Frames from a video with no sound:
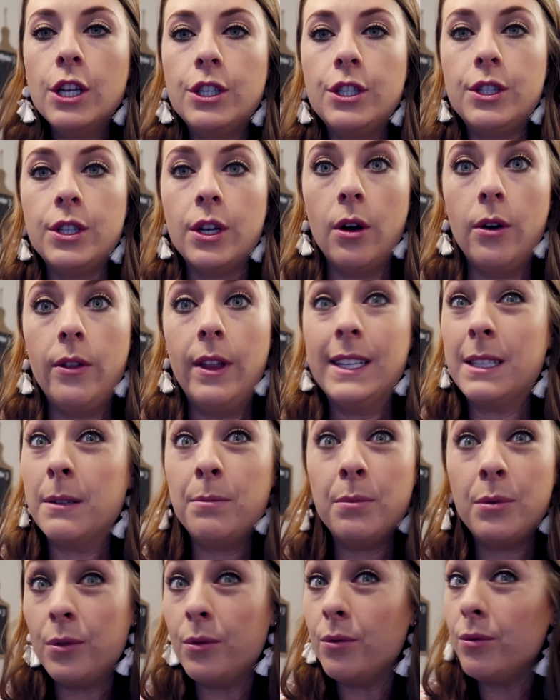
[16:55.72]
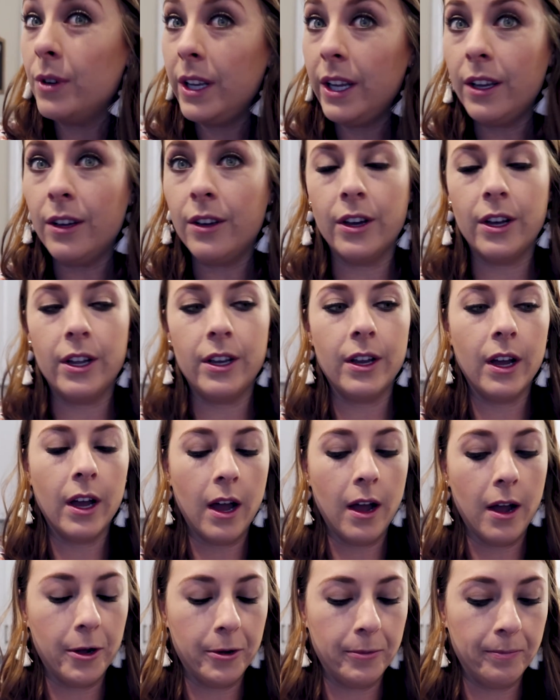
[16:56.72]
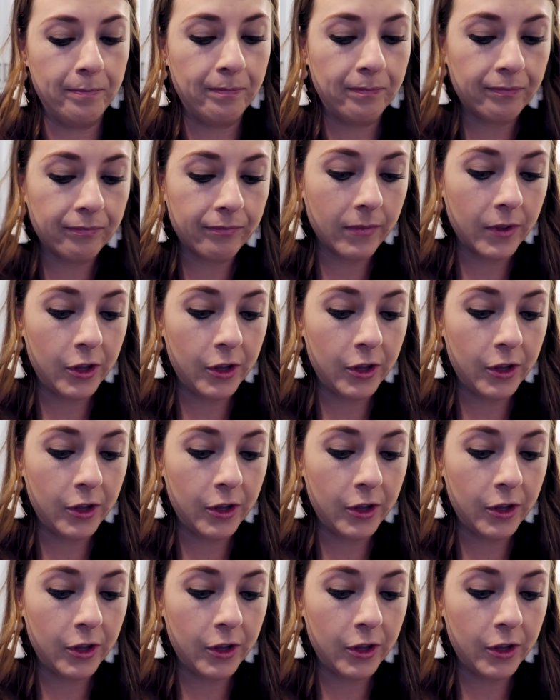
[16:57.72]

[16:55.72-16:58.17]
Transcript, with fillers: so that's a pretty good um,